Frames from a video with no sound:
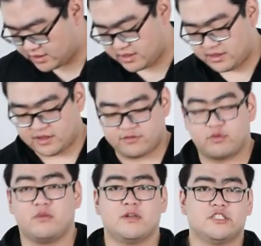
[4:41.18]
And that's
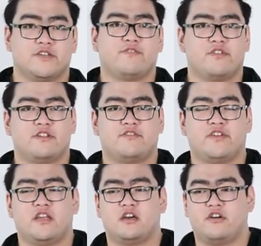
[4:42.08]
pretty much it for this
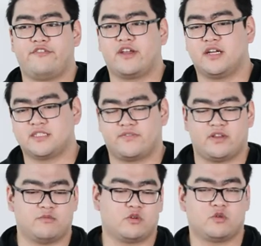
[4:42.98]
video. If you guys have
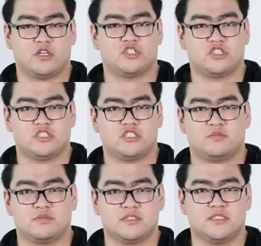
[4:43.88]
any more
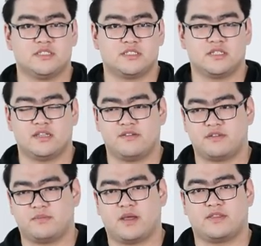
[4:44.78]
questions, please leave
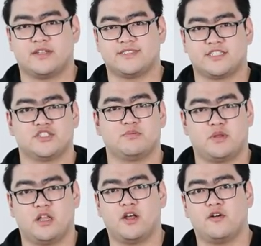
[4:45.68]
them at the section
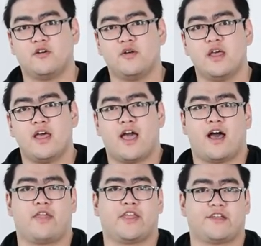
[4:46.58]
below.
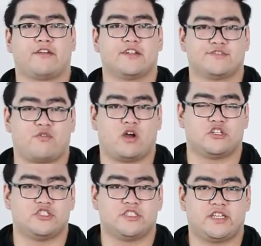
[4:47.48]
Thank you guys for
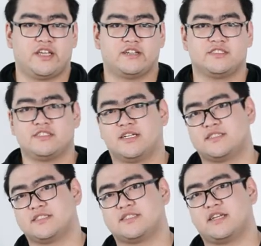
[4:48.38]
watching today. I'll see you
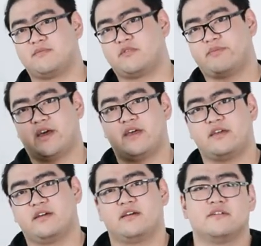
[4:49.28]
guys next time.
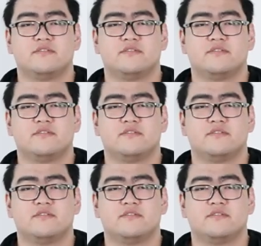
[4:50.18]
Goodbye.